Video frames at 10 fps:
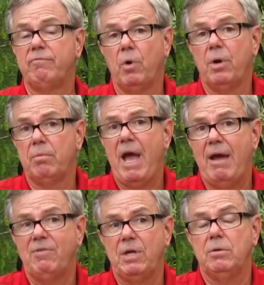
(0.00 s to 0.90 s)
for
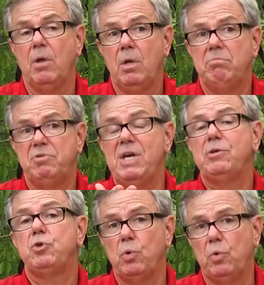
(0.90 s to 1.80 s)
having
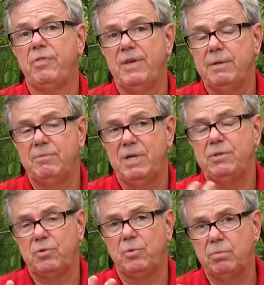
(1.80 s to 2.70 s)
dental
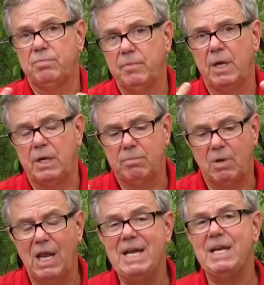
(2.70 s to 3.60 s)
dental uh,
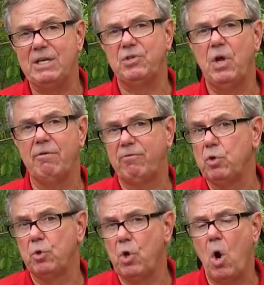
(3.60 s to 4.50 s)
cleanings done for
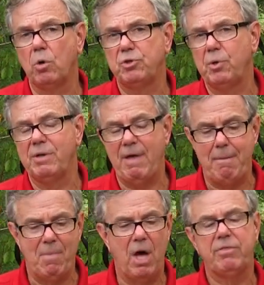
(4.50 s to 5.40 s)
your dog during
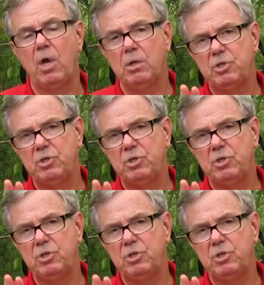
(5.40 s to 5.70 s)
that month.